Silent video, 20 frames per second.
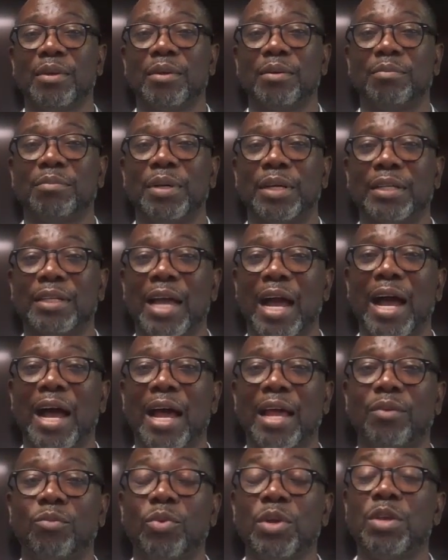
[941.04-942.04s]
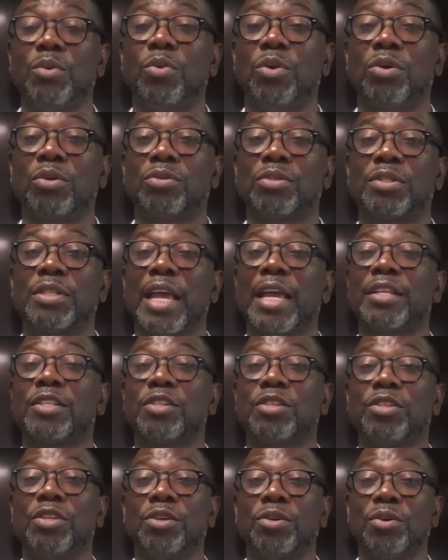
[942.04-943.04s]
But God, we will say
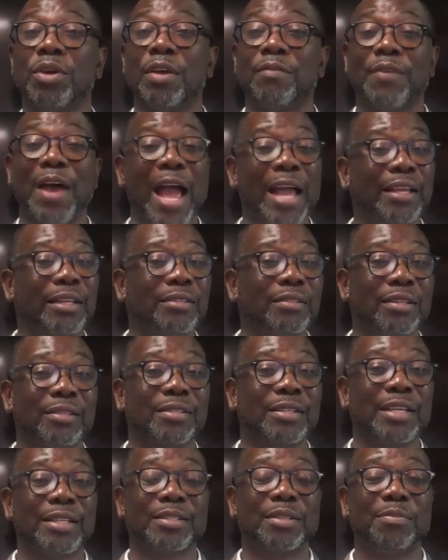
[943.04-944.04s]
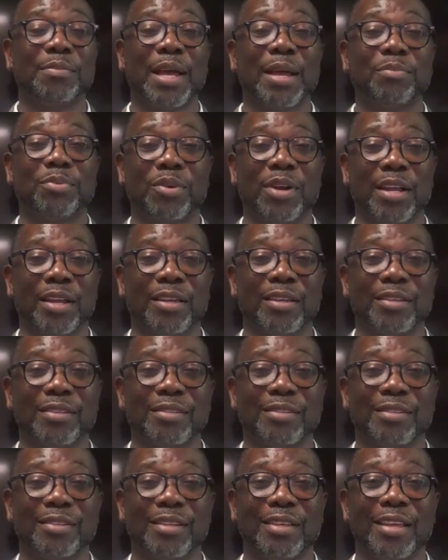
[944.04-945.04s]
to you, if I could just get to my
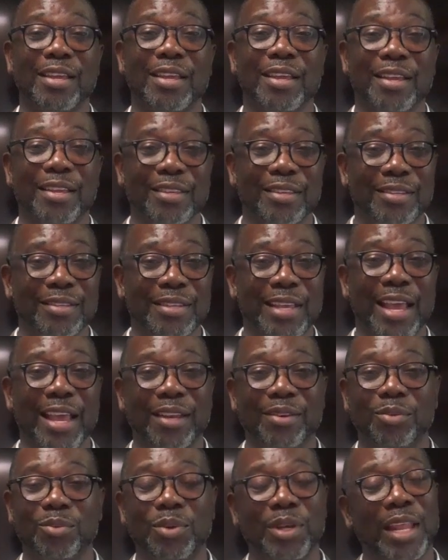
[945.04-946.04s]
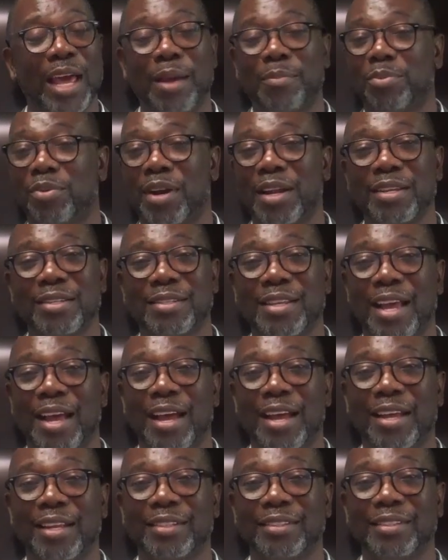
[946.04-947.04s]
praise, yet will I praise
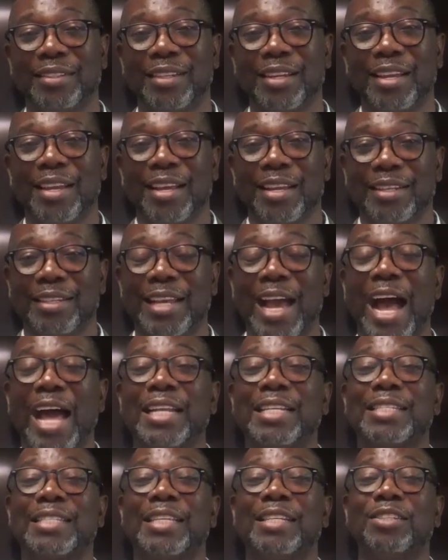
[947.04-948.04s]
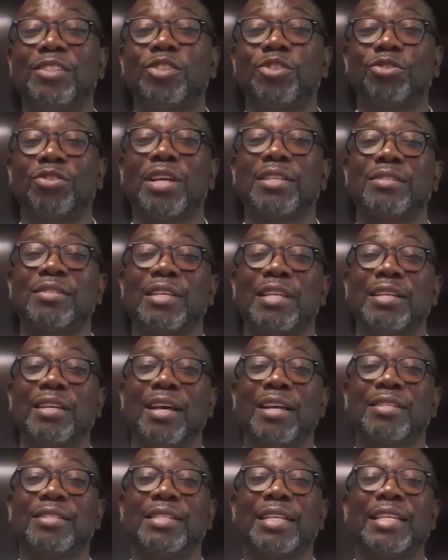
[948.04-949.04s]
God. God is entrusting
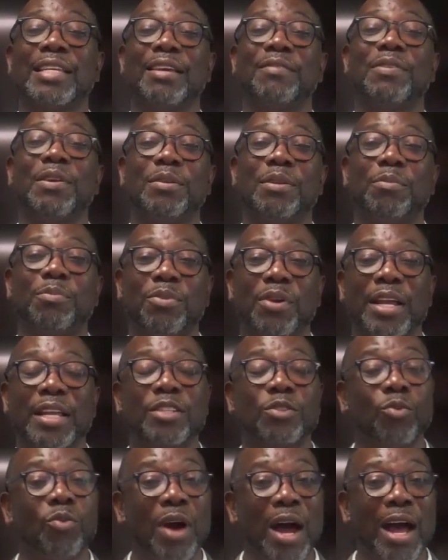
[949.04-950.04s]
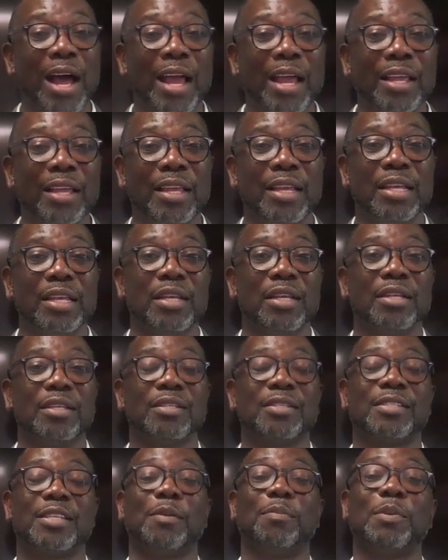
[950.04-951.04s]
us to give him the praise. Why?
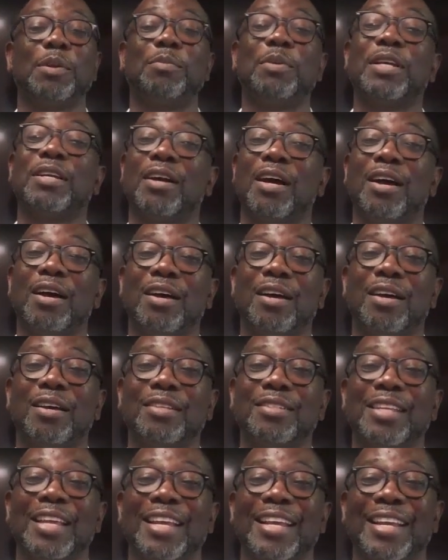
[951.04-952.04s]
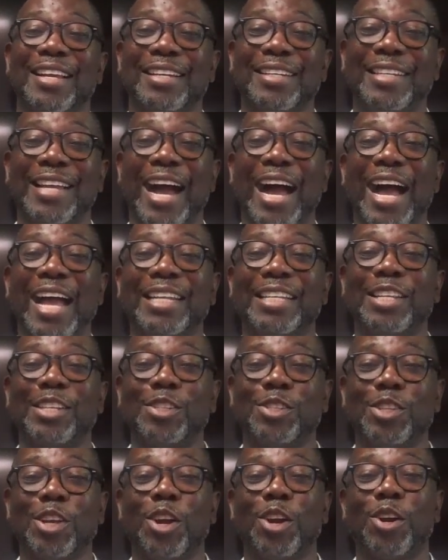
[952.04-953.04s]
Simply because God
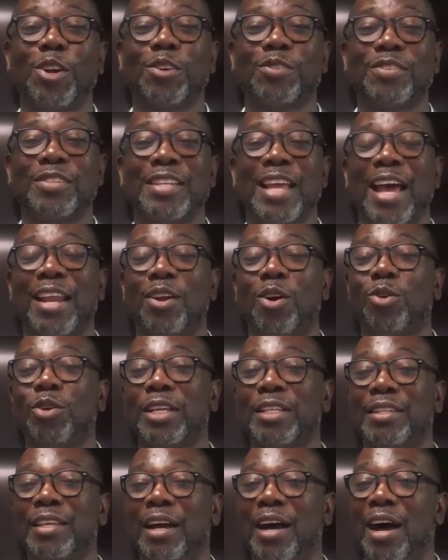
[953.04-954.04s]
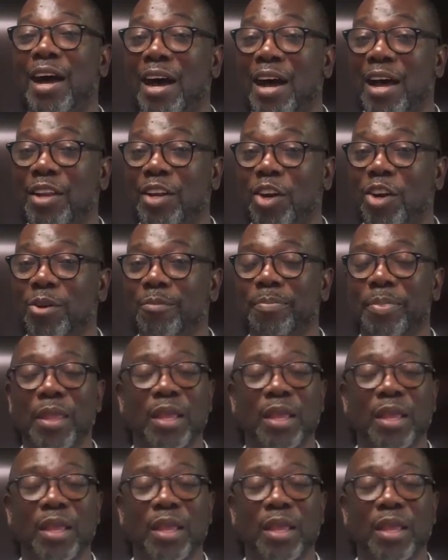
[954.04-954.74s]
deserves not only the honor,